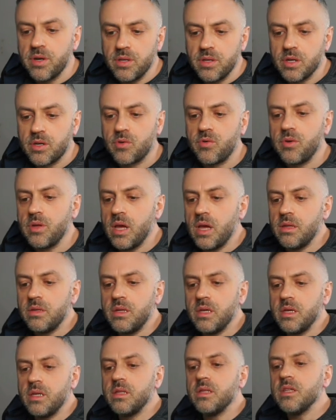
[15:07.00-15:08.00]
to create
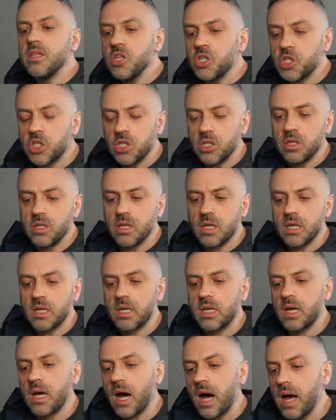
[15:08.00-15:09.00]
the initial
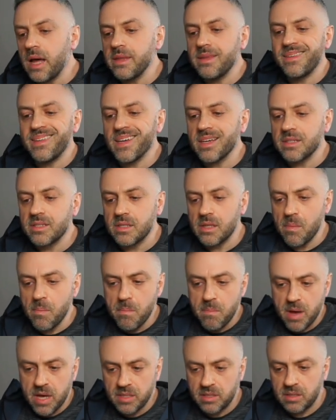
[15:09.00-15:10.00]
context
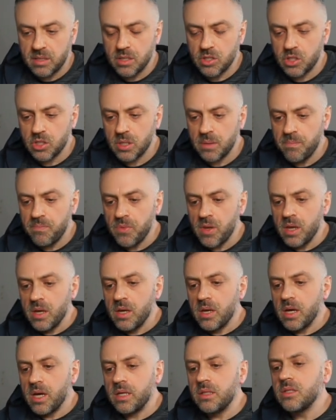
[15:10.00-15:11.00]
message.
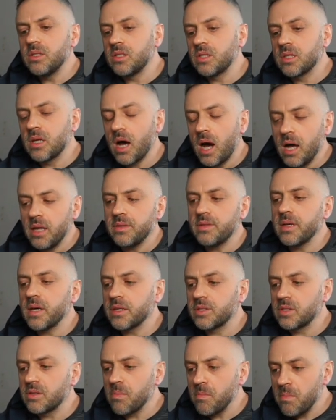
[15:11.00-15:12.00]
And this
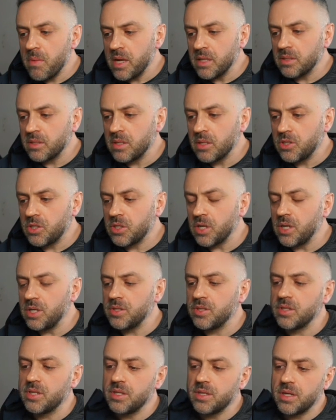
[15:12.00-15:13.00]
context message
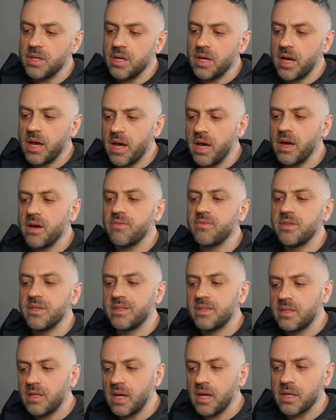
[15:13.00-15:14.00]
is going to have the
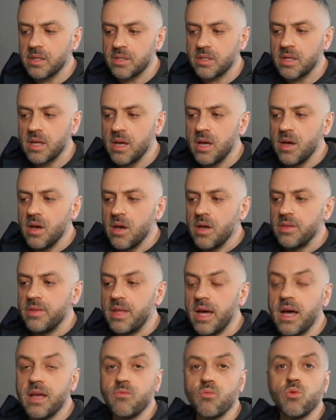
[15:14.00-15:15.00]
text
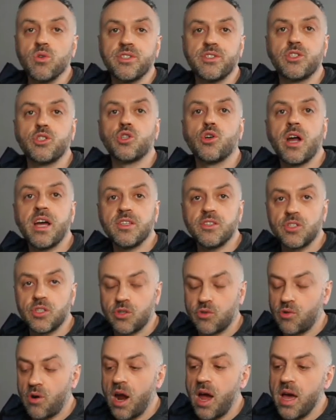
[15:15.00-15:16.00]
that was
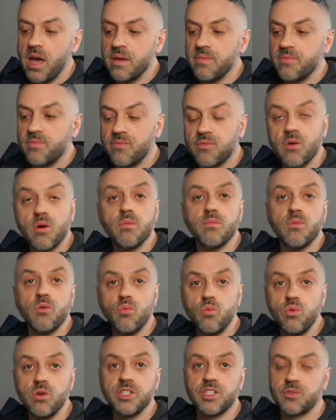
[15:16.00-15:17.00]
transcribed from
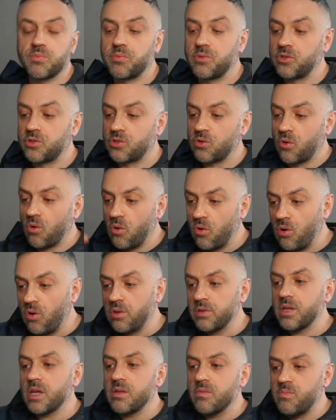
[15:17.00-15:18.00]
Whisper. So
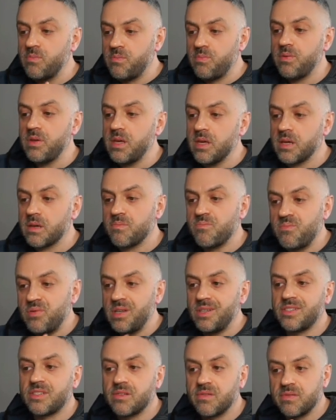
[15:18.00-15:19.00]
all that big
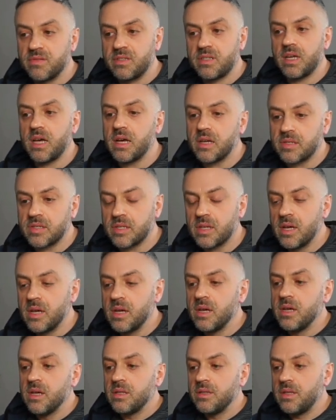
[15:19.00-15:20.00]
piece of text
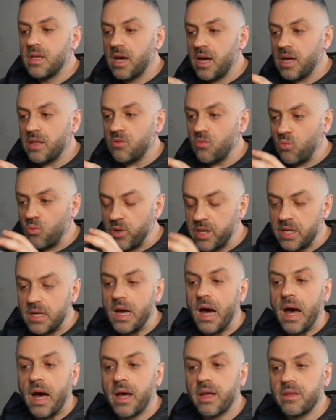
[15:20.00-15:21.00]
that we
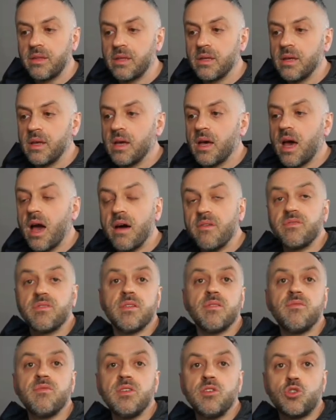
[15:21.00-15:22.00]
got
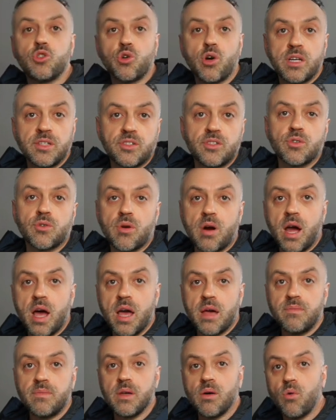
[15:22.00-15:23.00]
after we
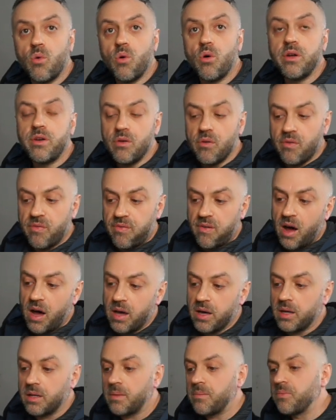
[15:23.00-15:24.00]
transcribe the audio
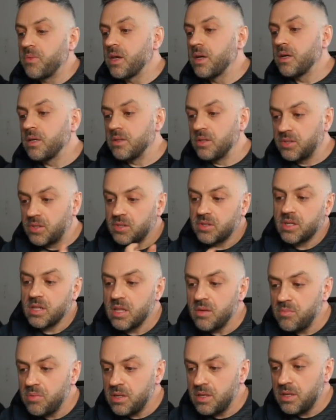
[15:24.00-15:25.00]
file, this is
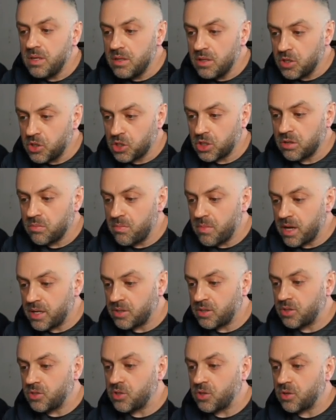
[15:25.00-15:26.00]
going to be the initial
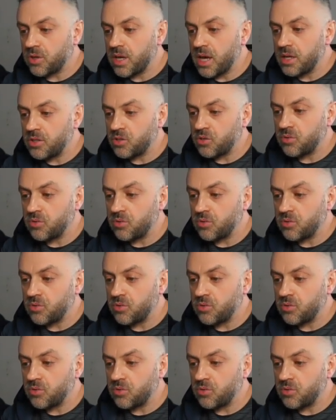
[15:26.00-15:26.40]
message. Okay, so